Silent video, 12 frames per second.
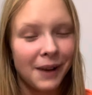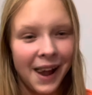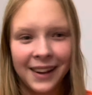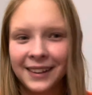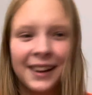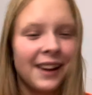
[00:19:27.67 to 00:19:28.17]

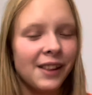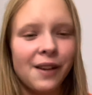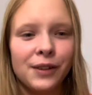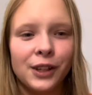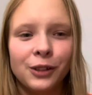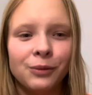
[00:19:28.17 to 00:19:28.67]
Bye. I love
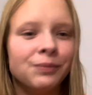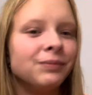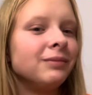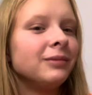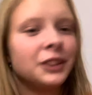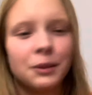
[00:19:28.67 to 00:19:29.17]
you.
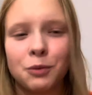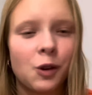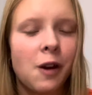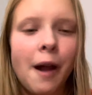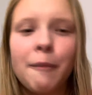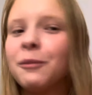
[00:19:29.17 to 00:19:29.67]

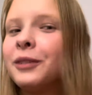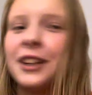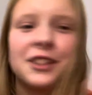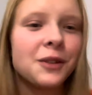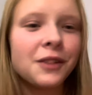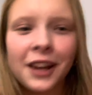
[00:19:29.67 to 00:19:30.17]
Subscribe. I'll
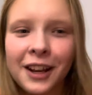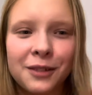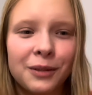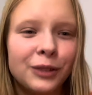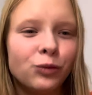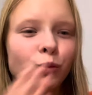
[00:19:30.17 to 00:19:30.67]
see you in the next
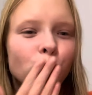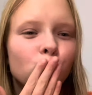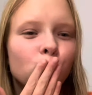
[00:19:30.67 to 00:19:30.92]
one.